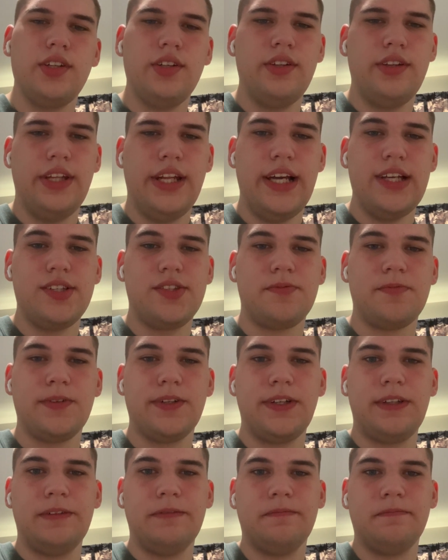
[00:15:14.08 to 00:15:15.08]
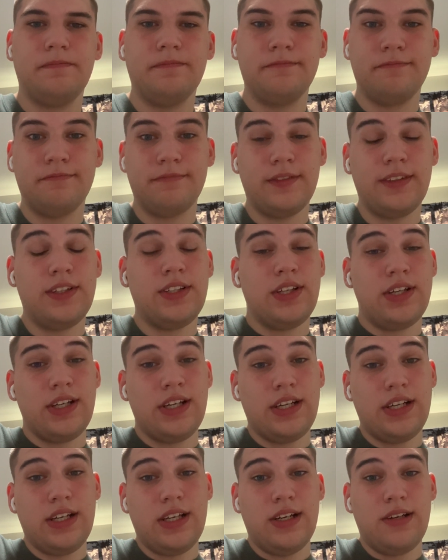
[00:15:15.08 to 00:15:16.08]
Next one,
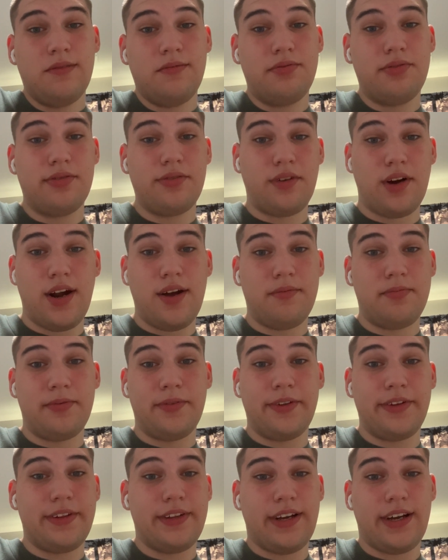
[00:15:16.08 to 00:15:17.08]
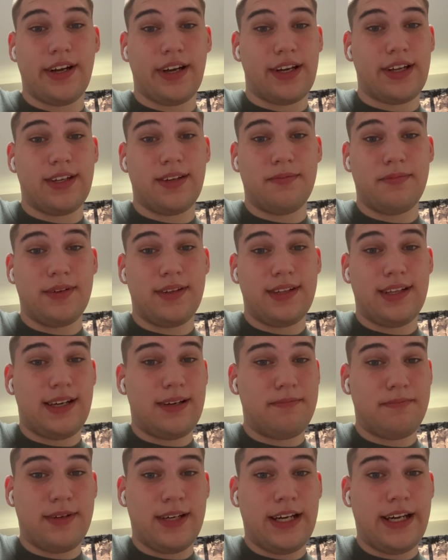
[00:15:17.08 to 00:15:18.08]
probably not going to be
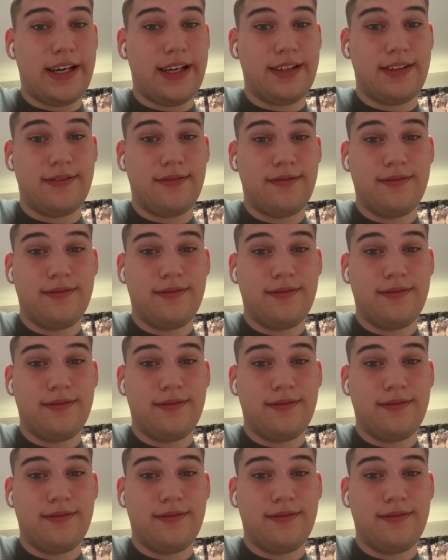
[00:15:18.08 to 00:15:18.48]
that bad.